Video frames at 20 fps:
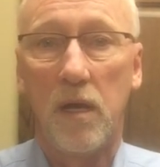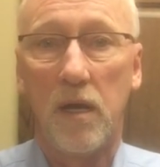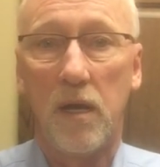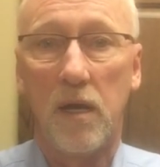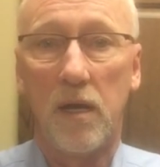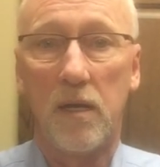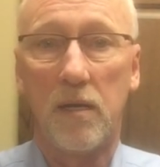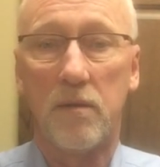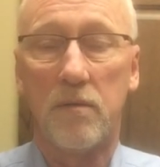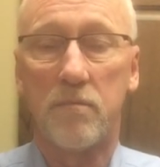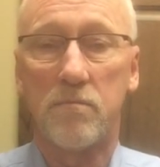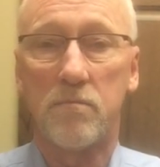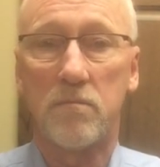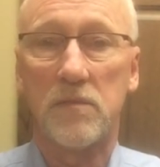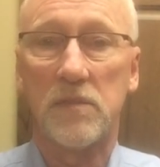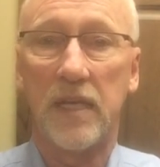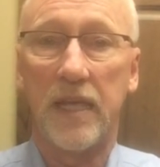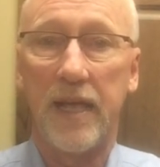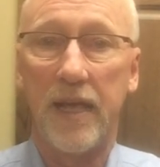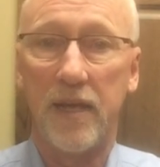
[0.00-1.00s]

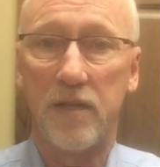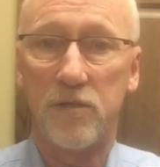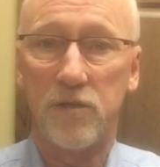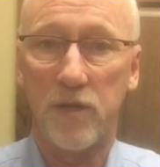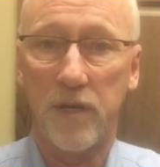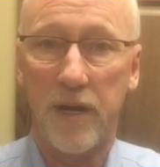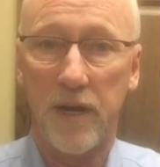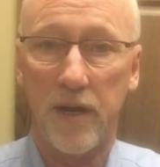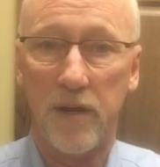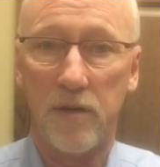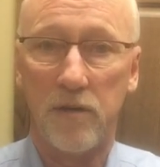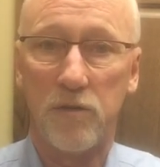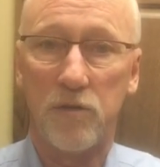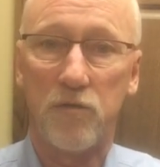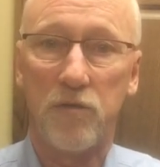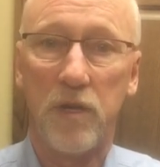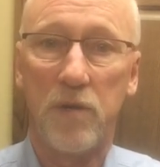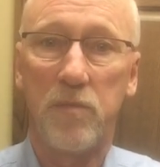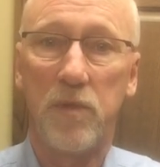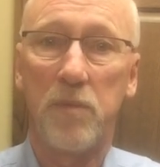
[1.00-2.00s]
the cancer care
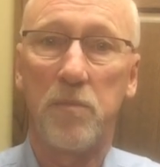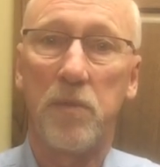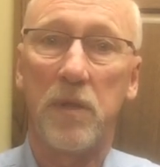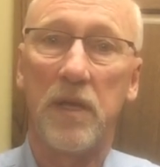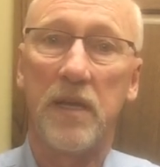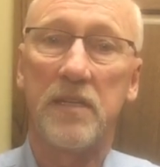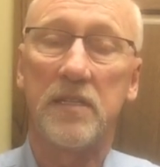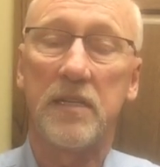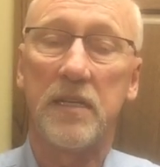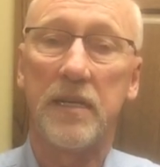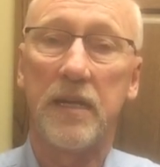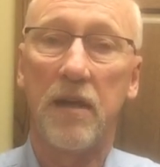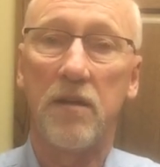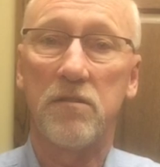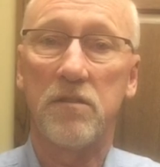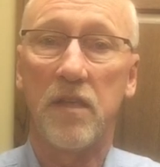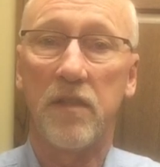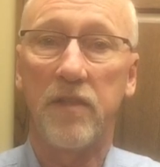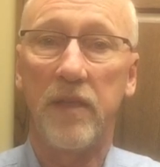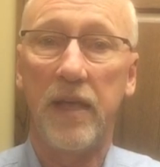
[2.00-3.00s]
treatment place
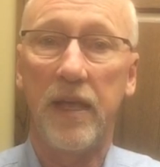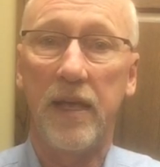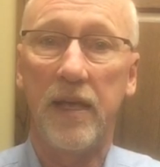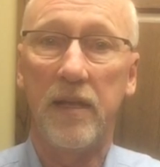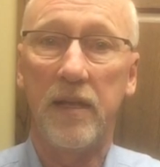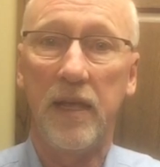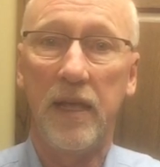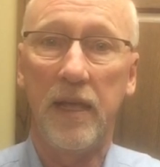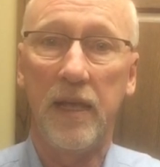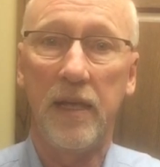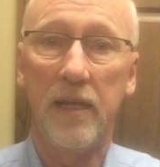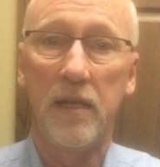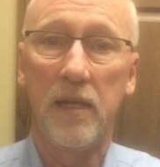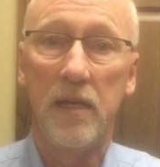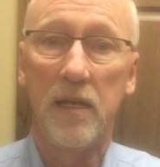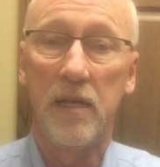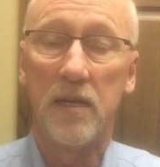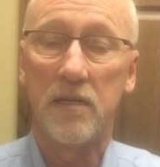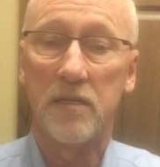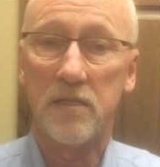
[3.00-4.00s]
announced that they had a
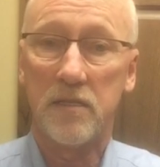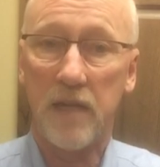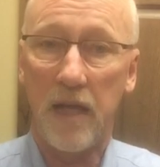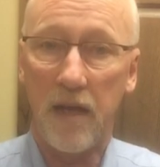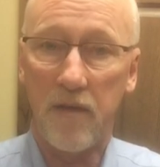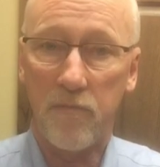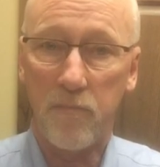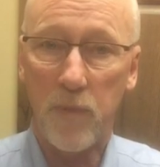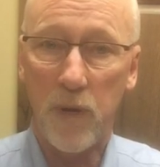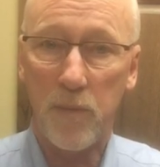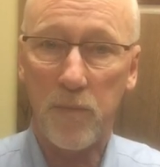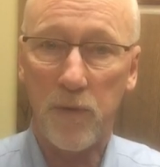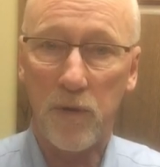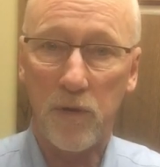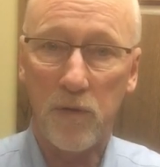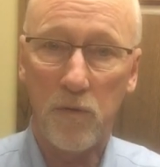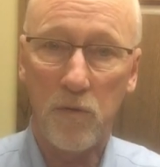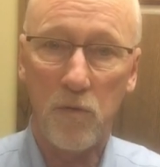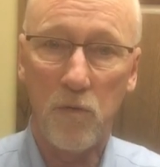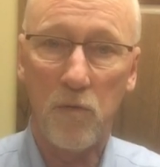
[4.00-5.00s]
staff
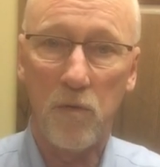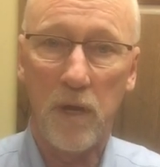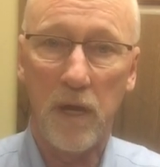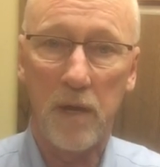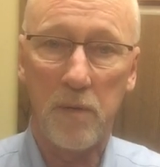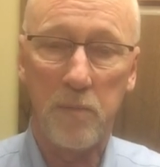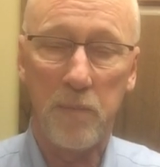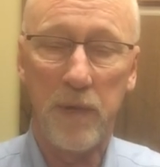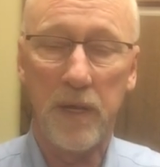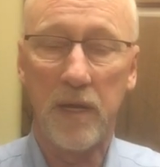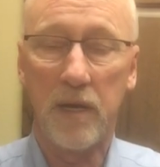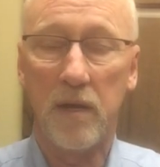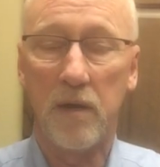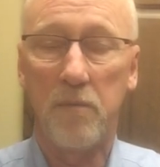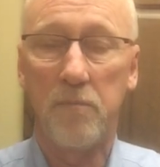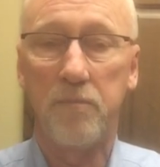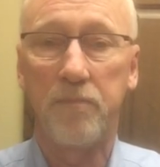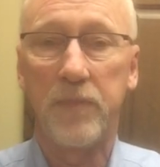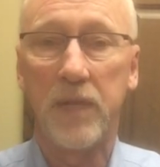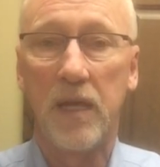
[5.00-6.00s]
member who had
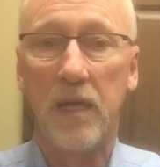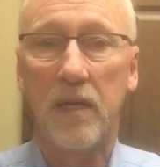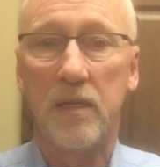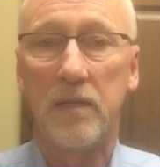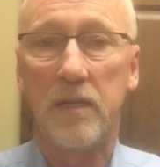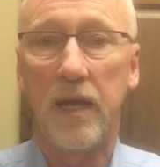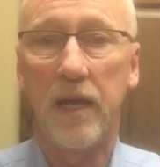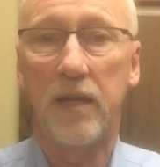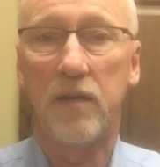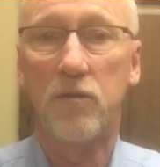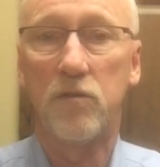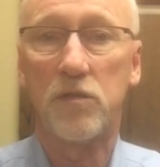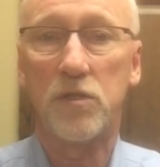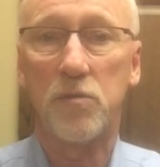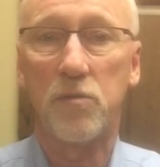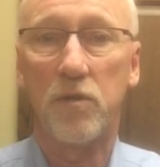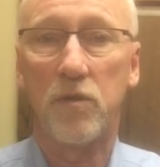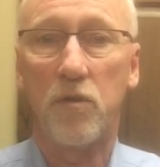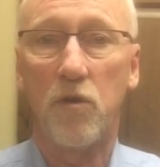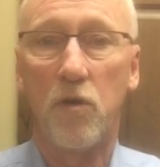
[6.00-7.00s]
become
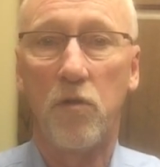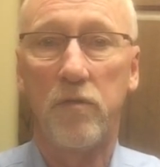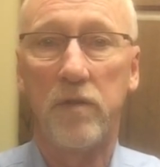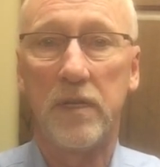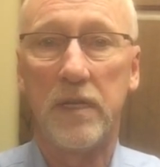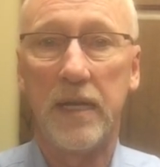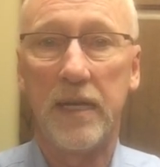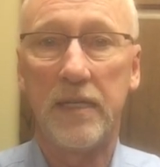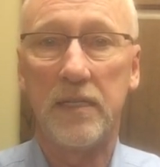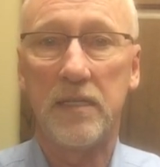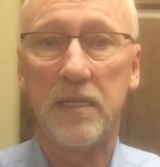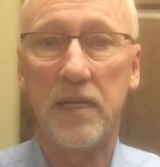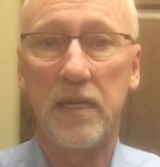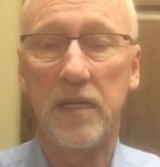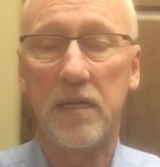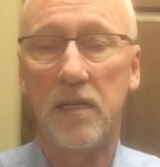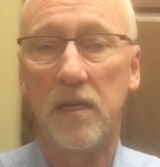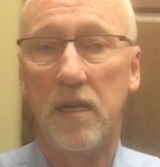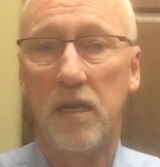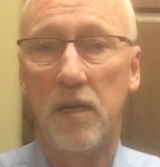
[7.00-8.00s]
diagnosed with
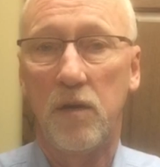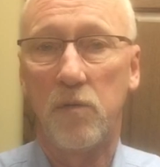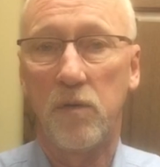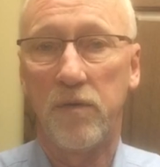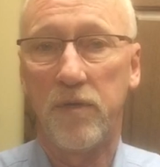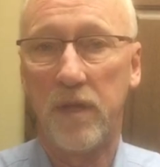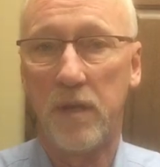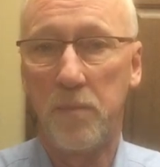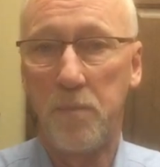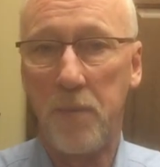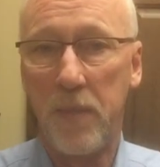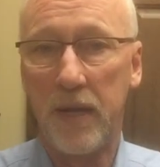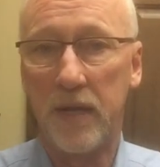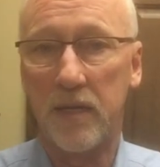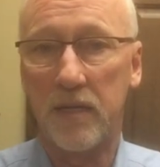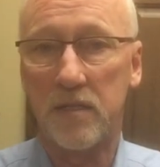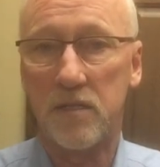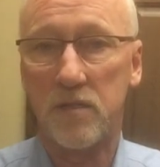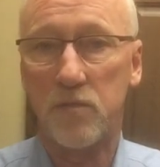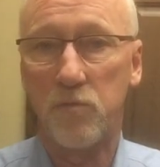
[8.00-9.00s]
COVID-19. Within
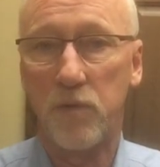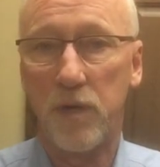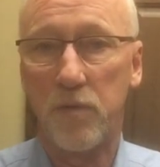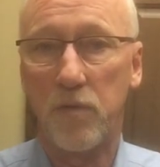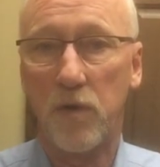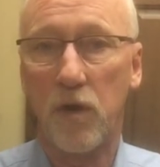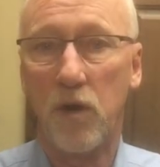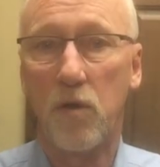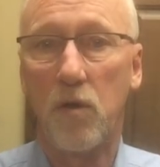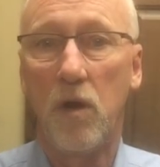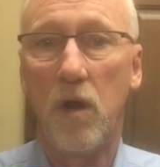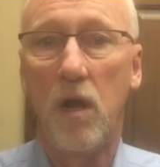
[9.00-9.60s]
minutes, we were